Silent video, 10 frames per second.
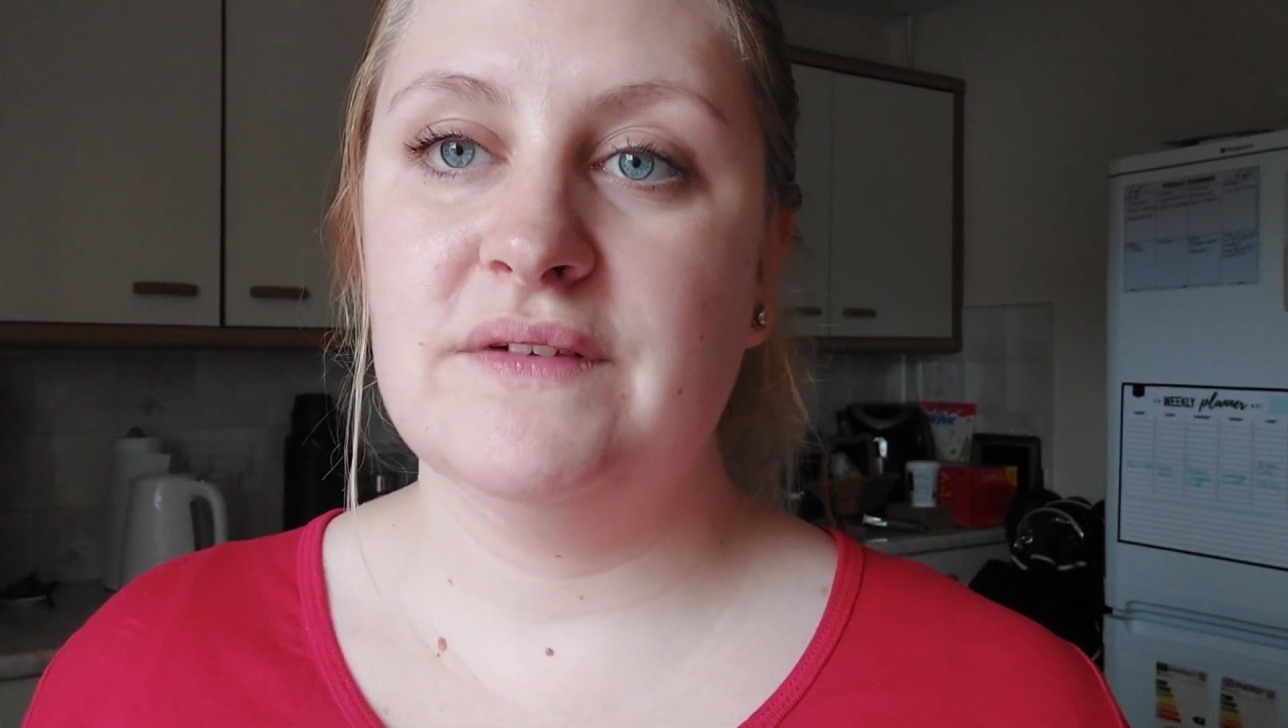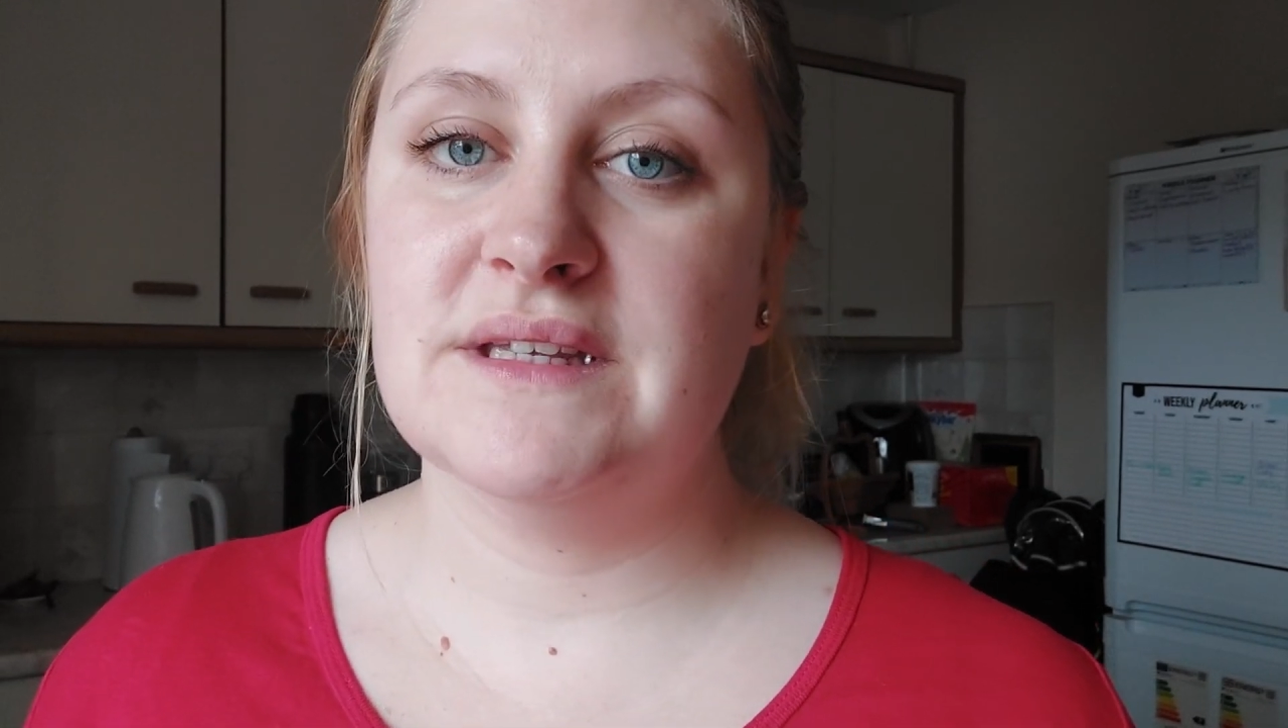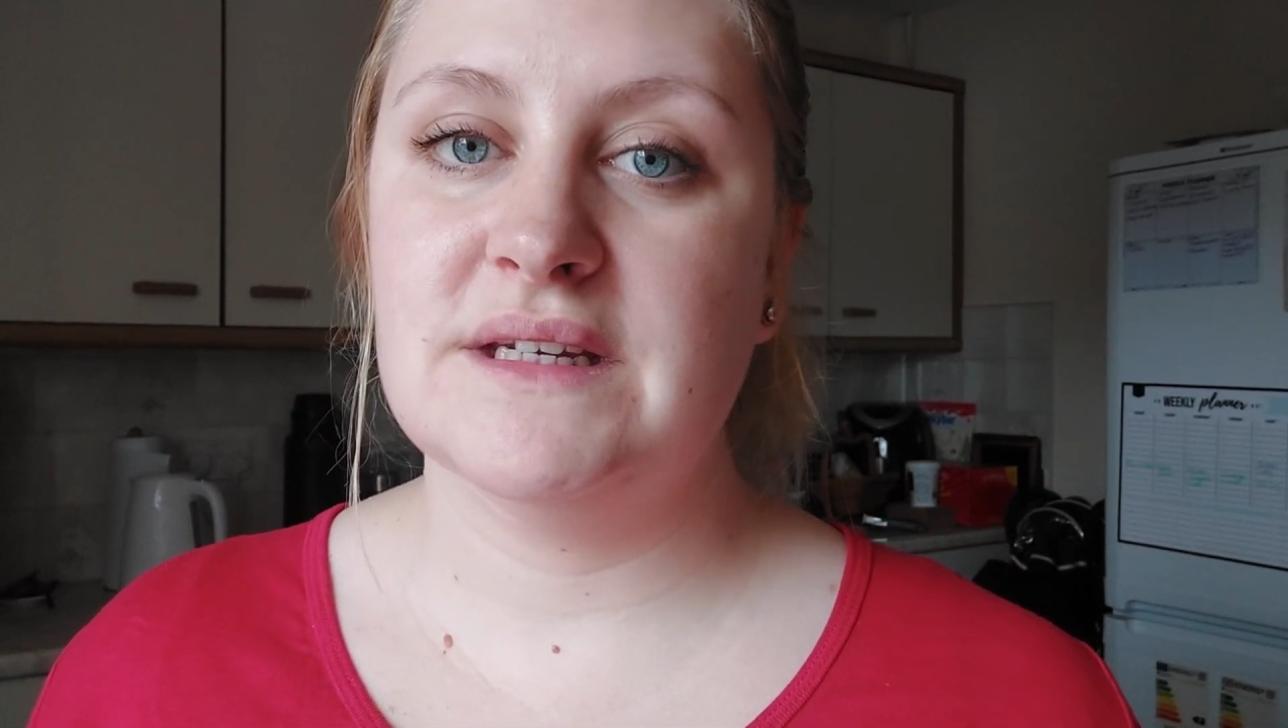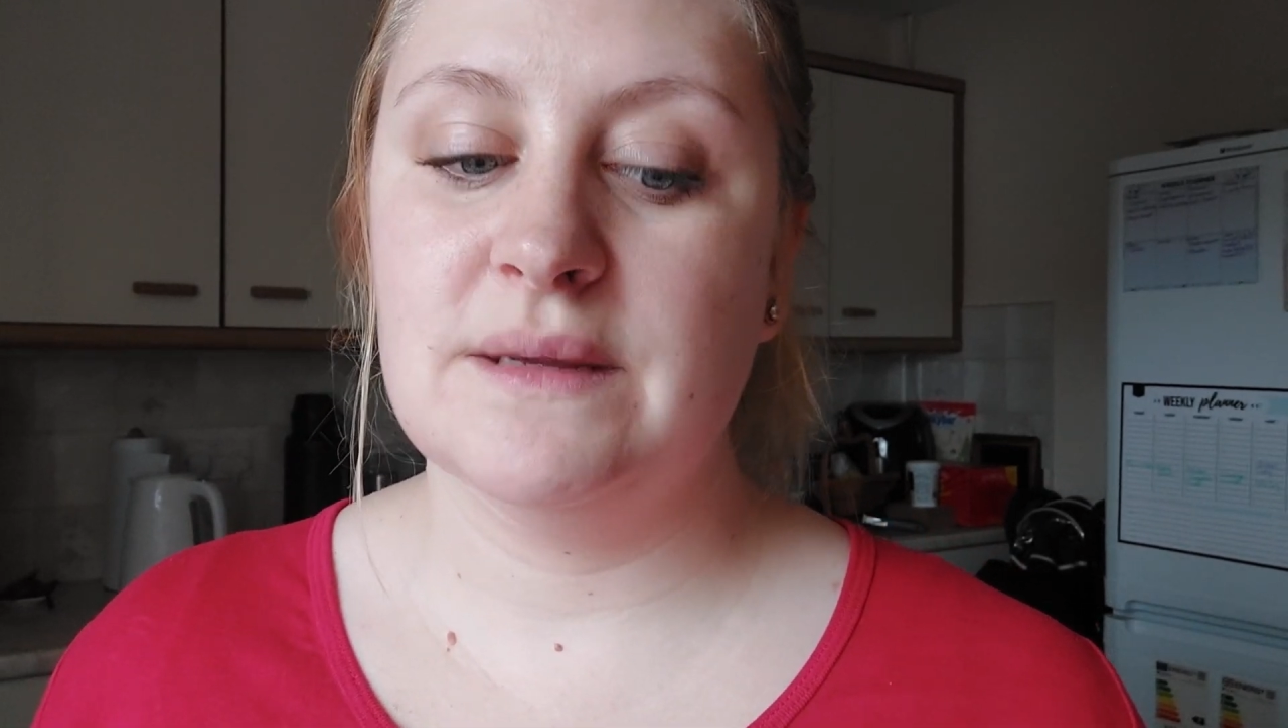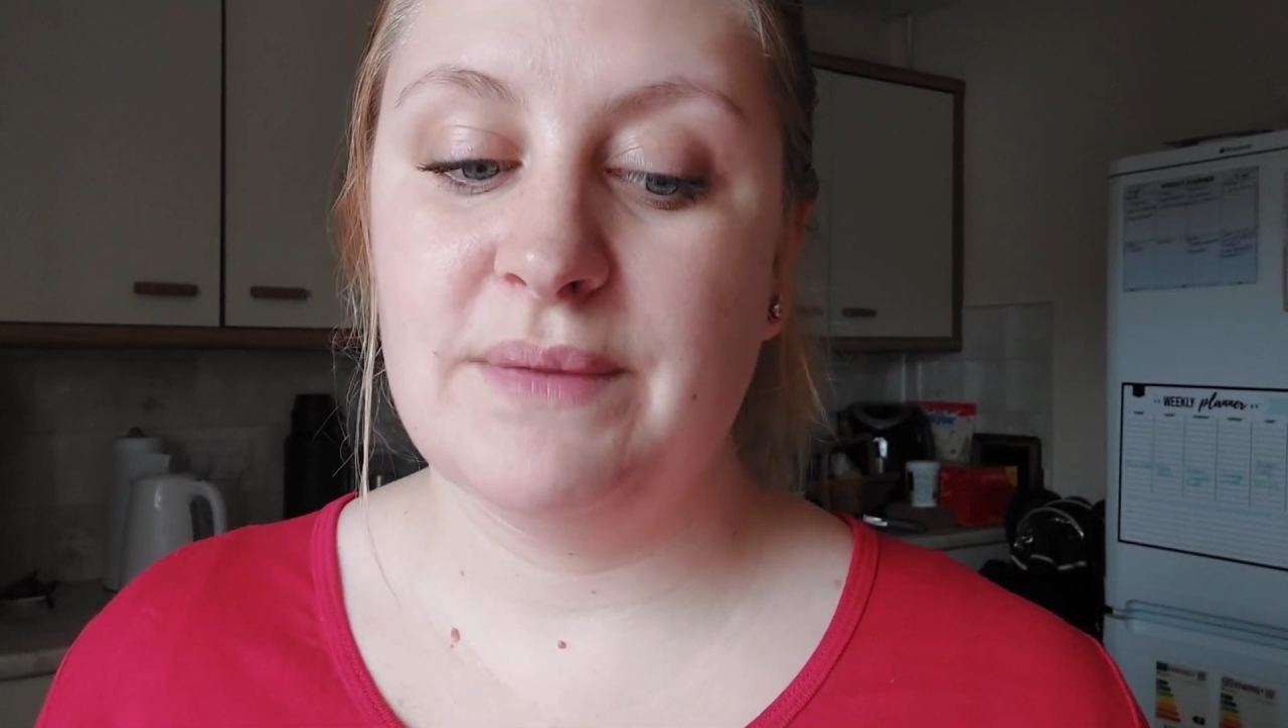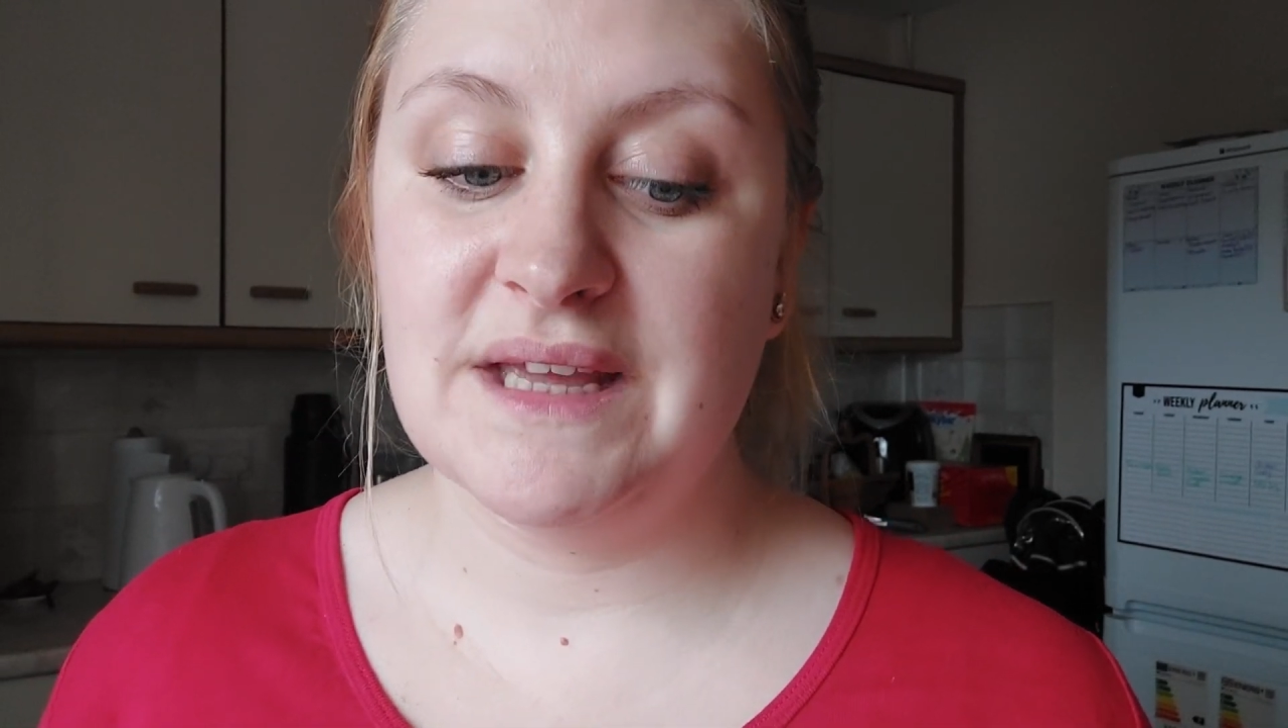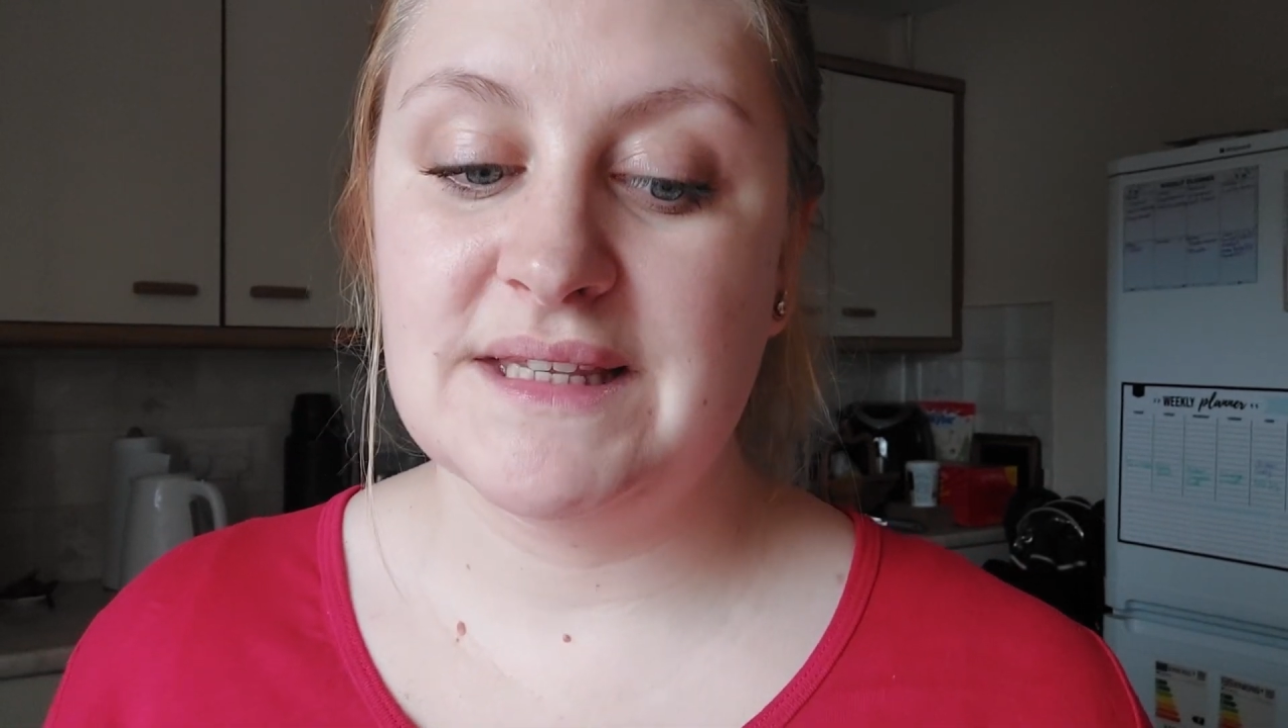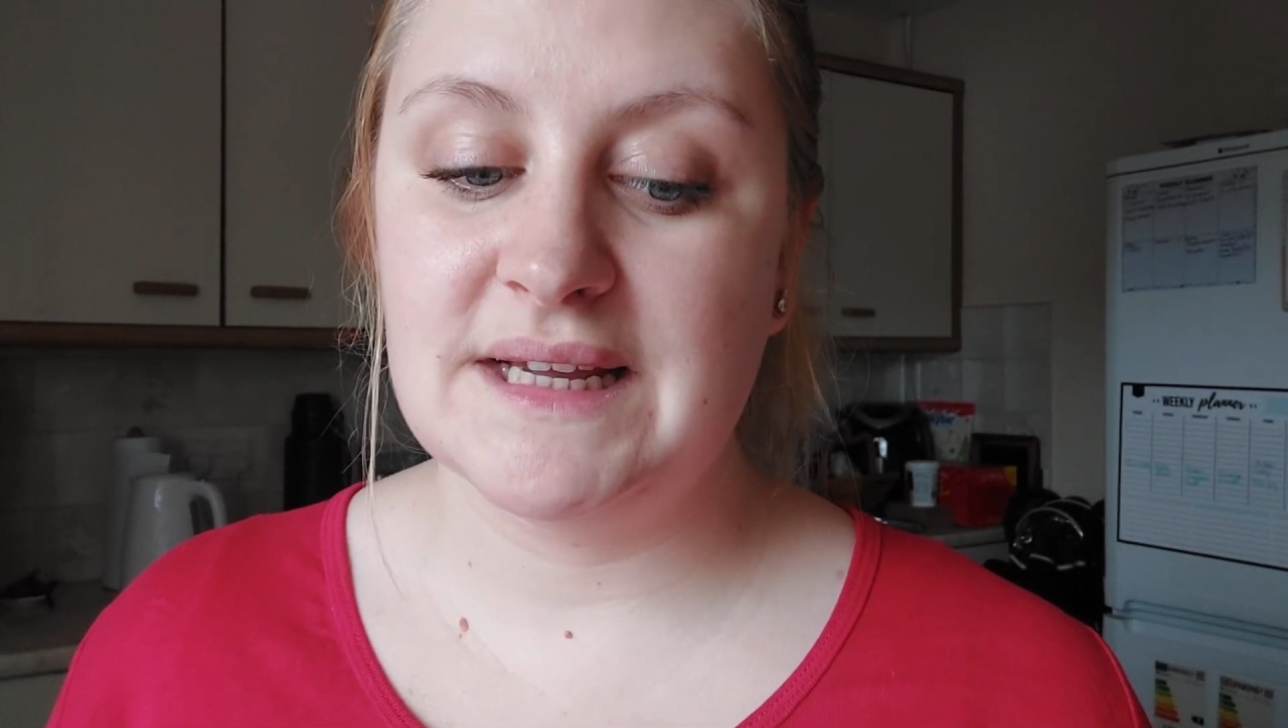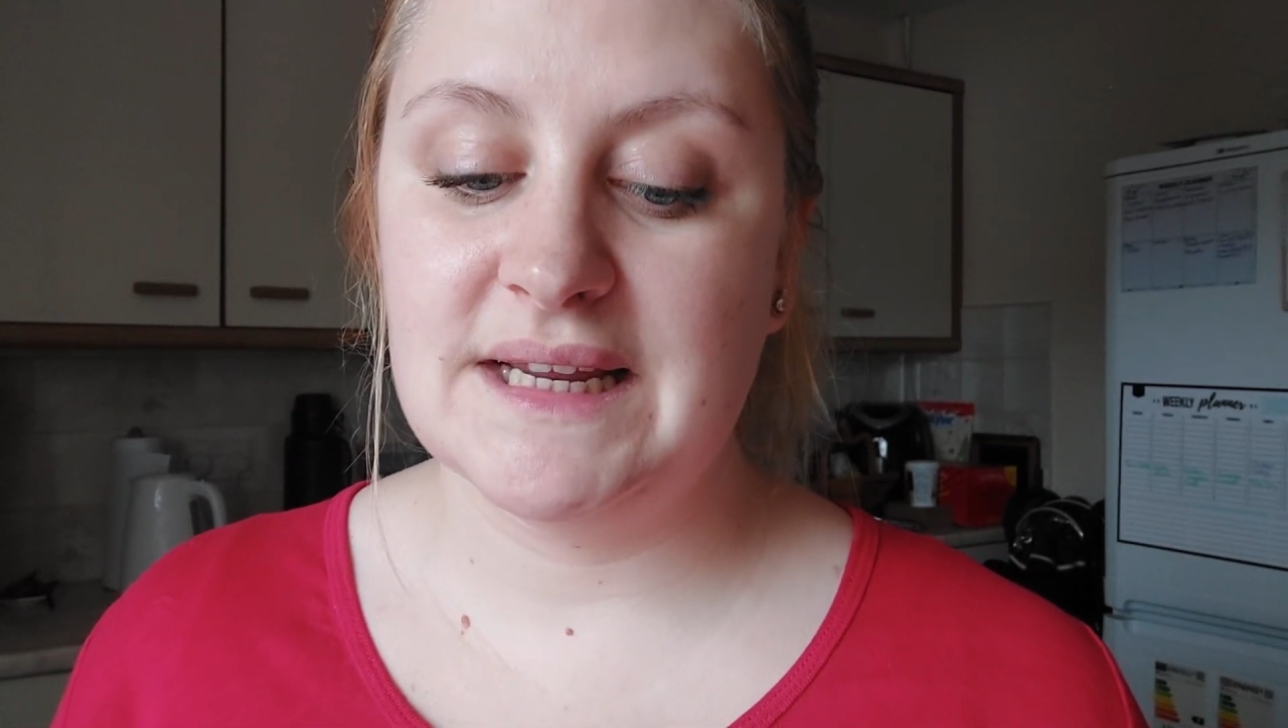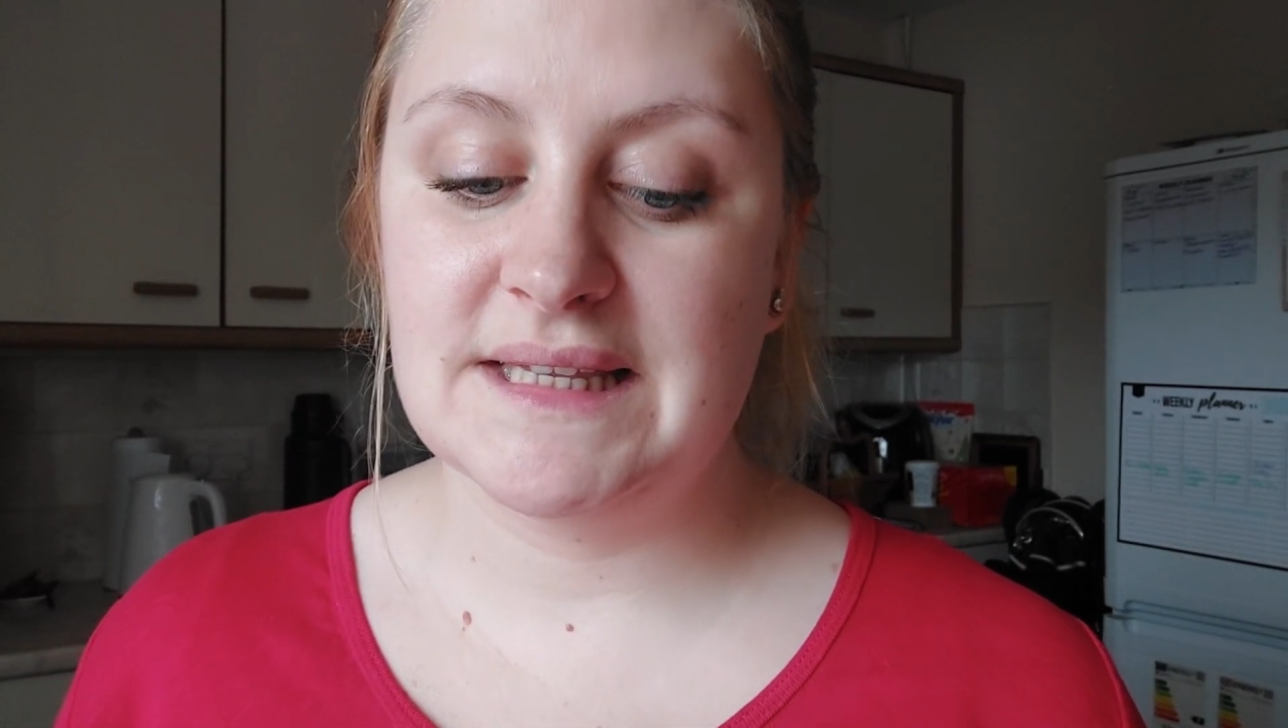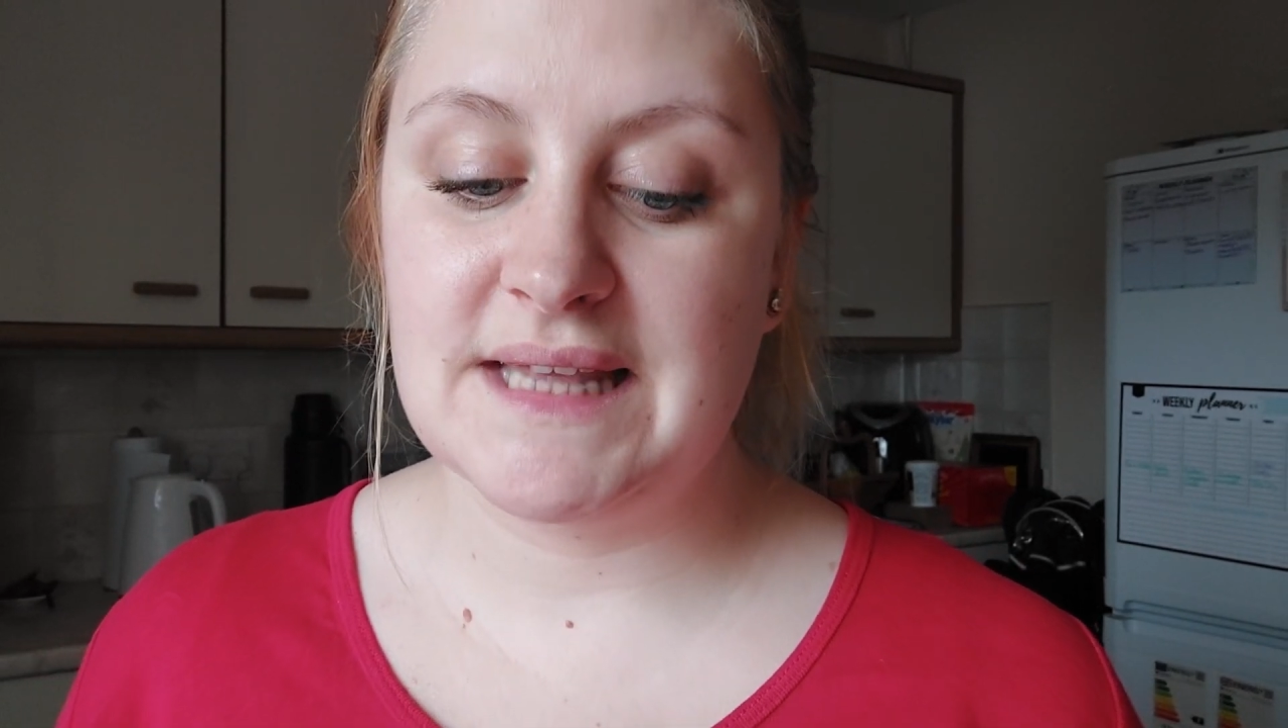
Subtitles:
visitor basically